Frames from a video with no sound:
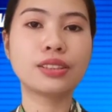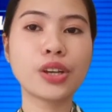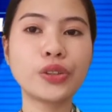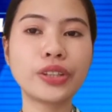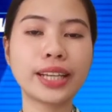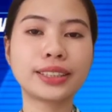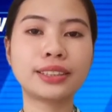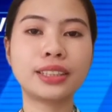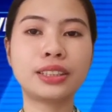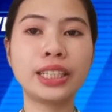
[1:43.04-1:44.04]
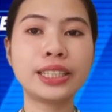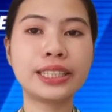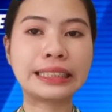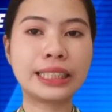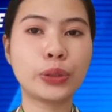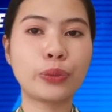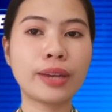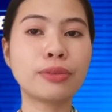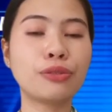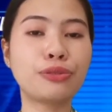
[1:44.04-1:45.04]
So next is the three distinct
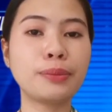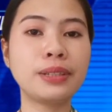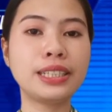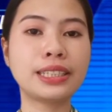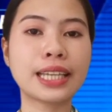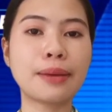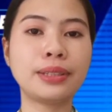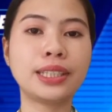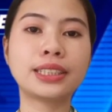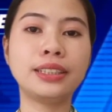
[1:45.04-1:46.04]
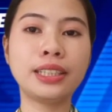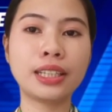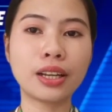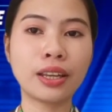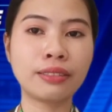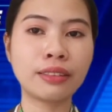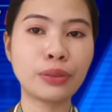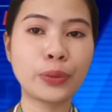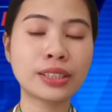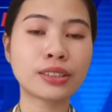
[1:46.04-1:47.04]
waves of feminism in
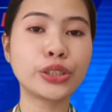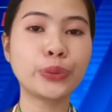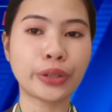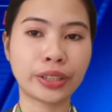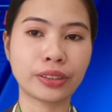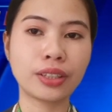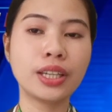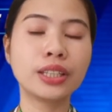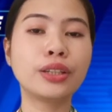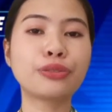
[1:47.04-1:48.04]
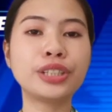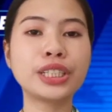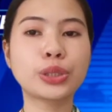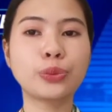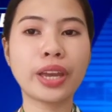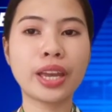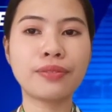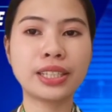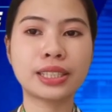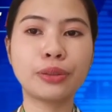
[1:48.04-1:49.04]
the Western world. The first
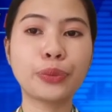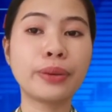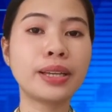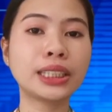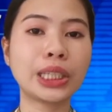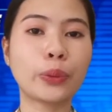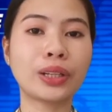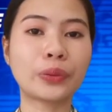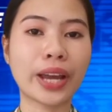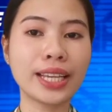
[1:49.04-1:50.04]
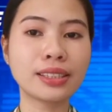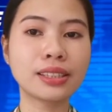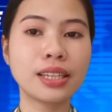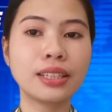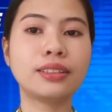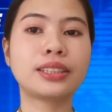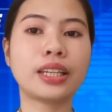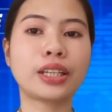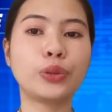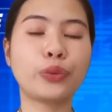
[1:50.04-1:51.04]
wave is the women's equal rights, the
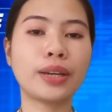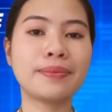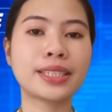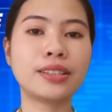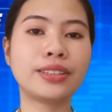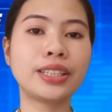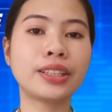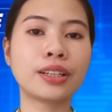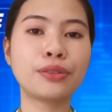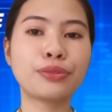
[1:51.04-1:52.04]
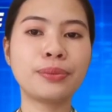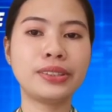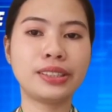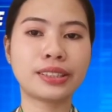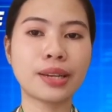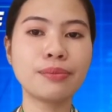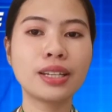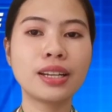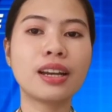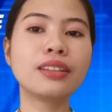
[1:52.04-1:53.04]
second wave is the radical feminism,
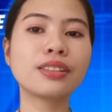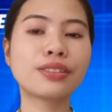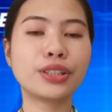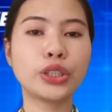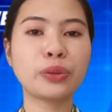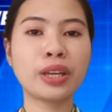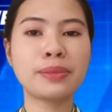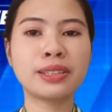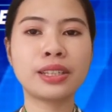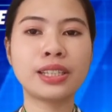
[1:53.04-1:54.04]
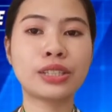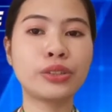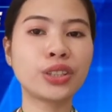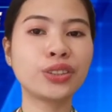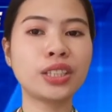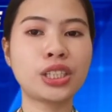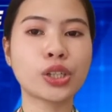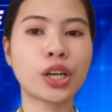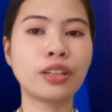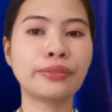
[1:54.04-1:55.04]
and the third wave is
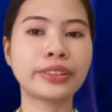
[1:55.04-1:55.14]
recognition of